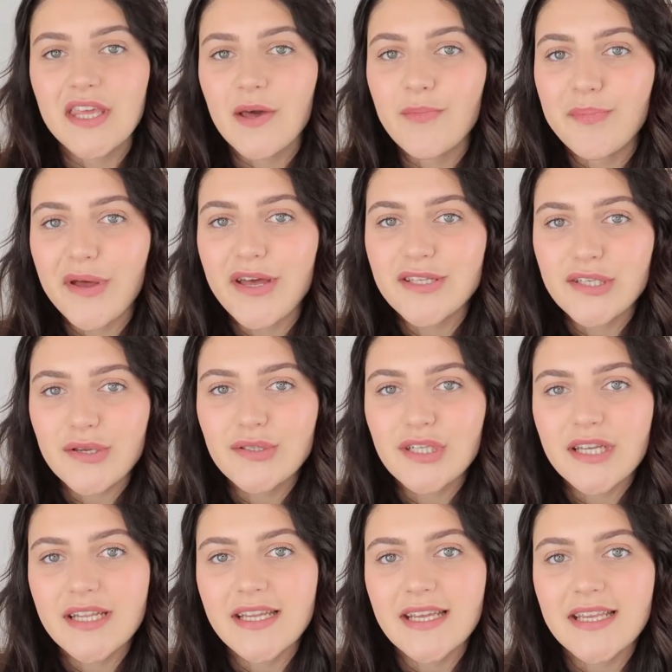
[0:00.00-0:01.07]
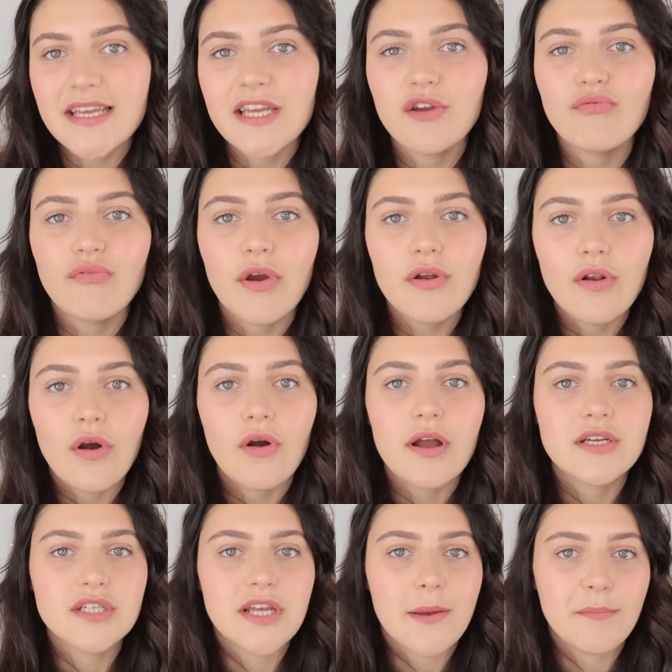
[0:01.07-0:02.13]
the Umberto Giannini Grow
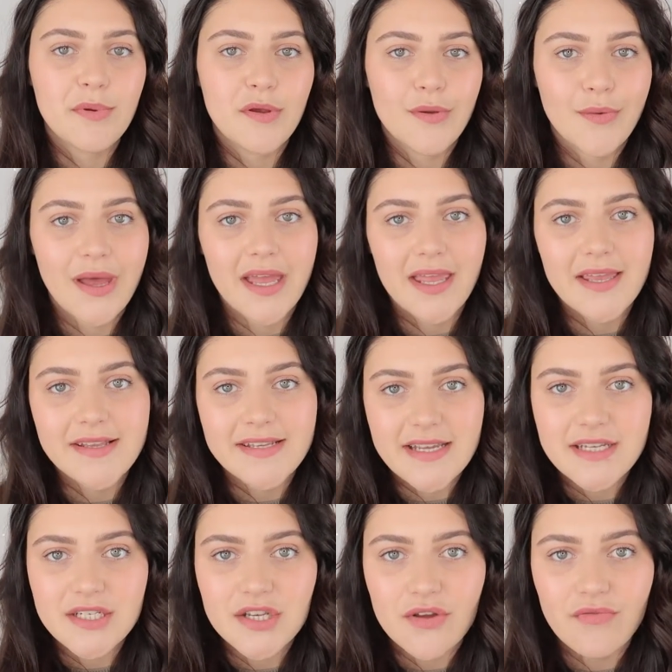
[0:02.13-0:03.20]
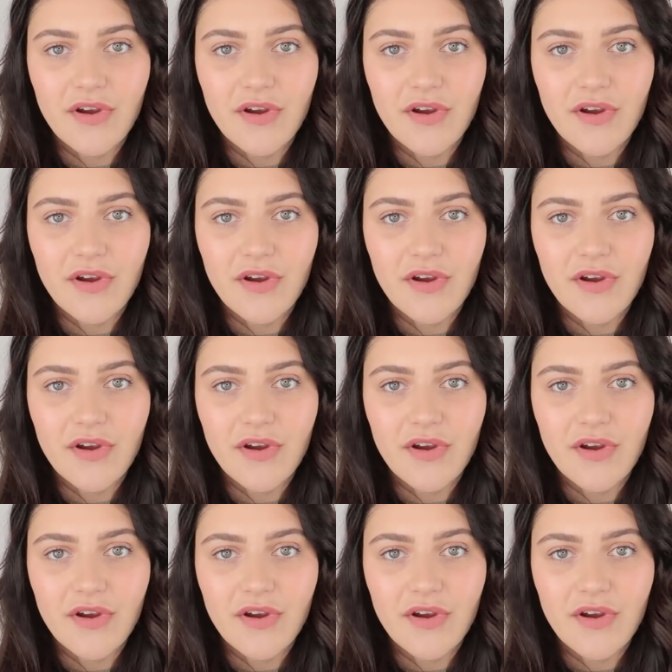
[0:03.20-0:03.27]
Long Shampoo and Conditioner